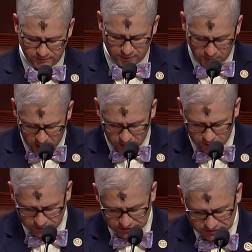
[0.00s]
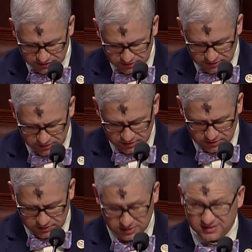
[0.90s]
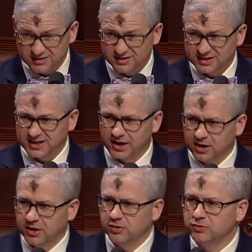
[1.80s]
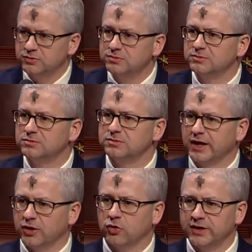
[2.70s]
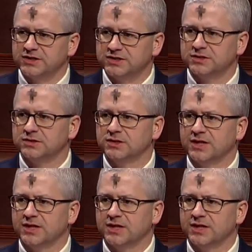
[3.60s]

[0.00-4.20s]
for borrowers to get a loan increased.